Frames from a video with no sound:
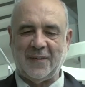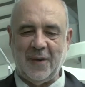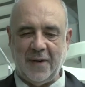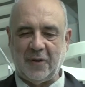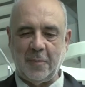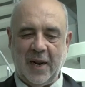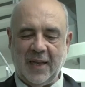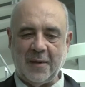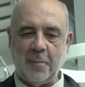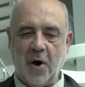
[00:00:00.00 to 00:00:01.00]
We have to
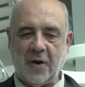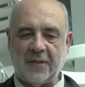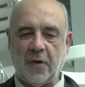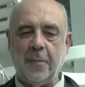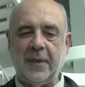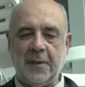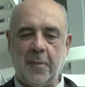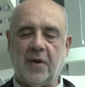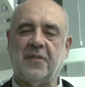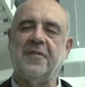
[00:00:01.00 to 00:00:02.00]
break the box, open the
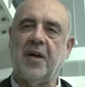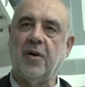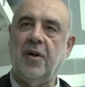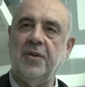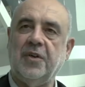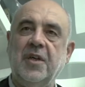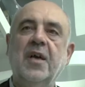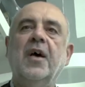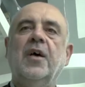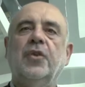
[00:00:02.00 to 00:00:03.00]
box of ecology
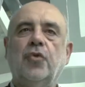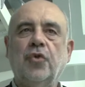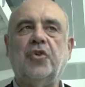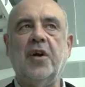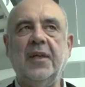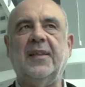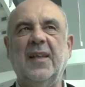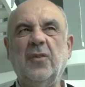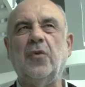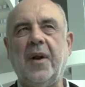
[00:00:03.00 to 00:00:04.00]
to turn it
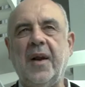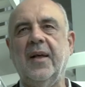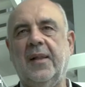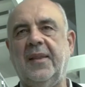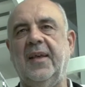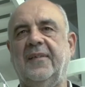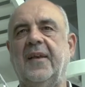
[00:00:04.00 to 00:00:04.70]
into real things.